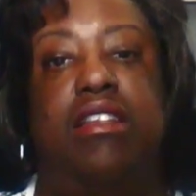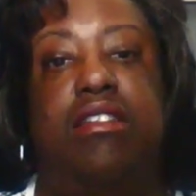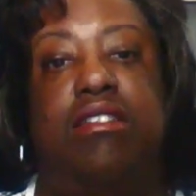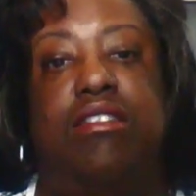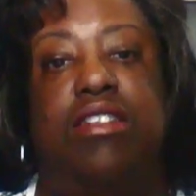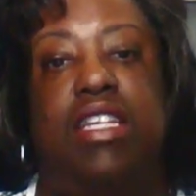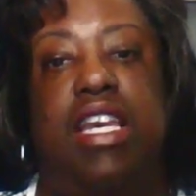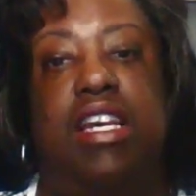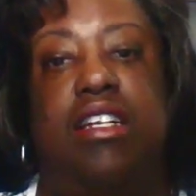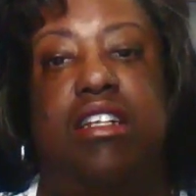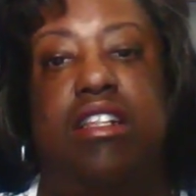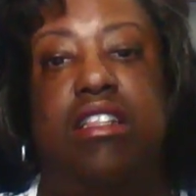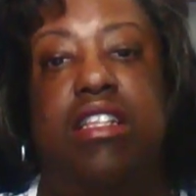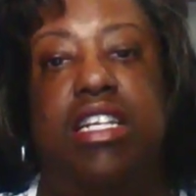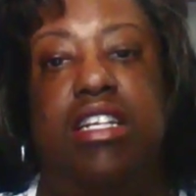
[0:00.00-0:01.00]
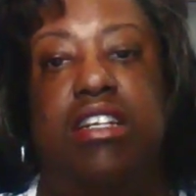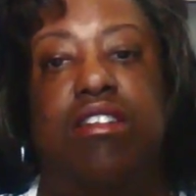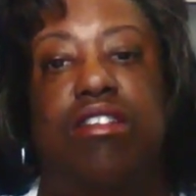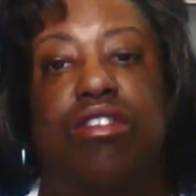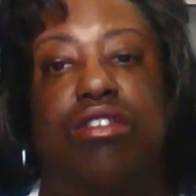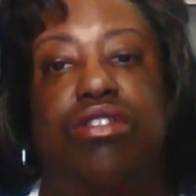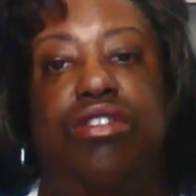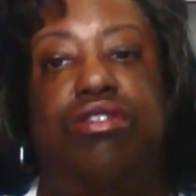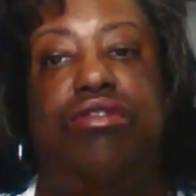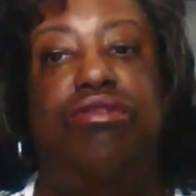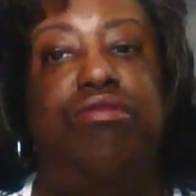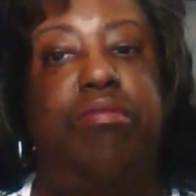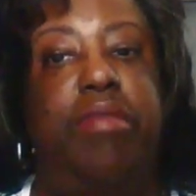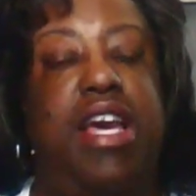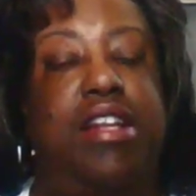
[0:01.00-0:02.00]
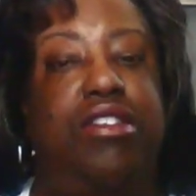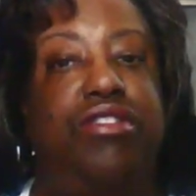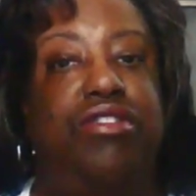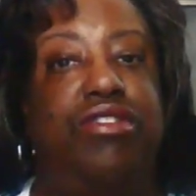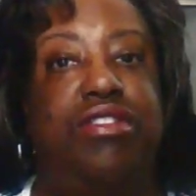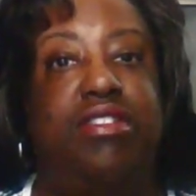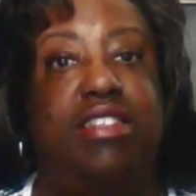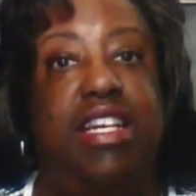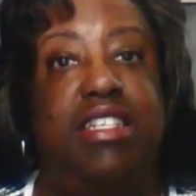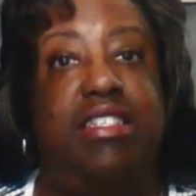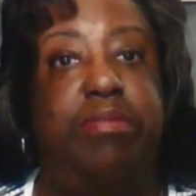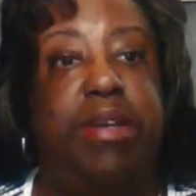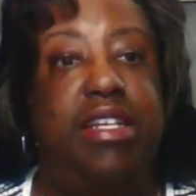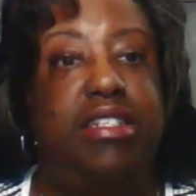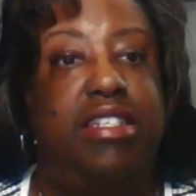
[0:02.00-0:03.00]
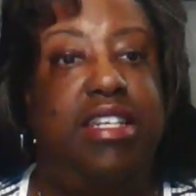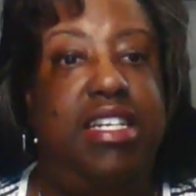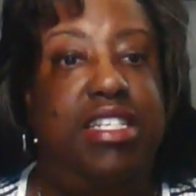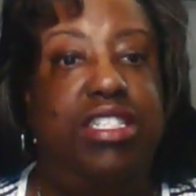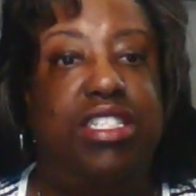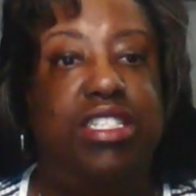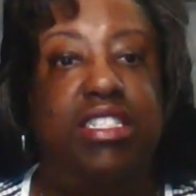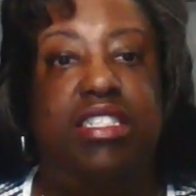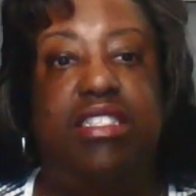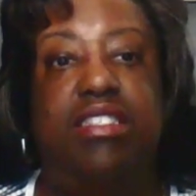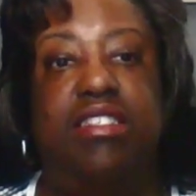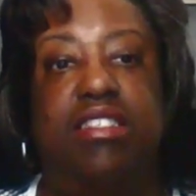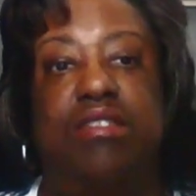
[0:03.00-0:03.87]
to get clear on your new manager's expectations,